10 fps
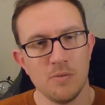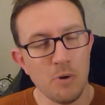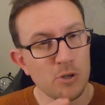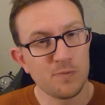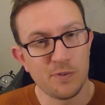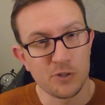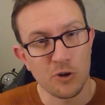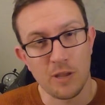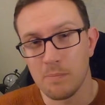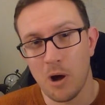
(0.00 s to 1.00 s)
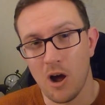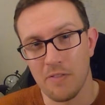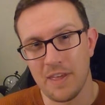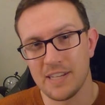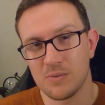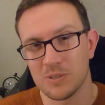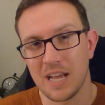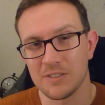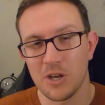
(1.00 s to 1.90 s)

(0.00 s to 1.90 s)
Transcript: The most frustrating part of this was that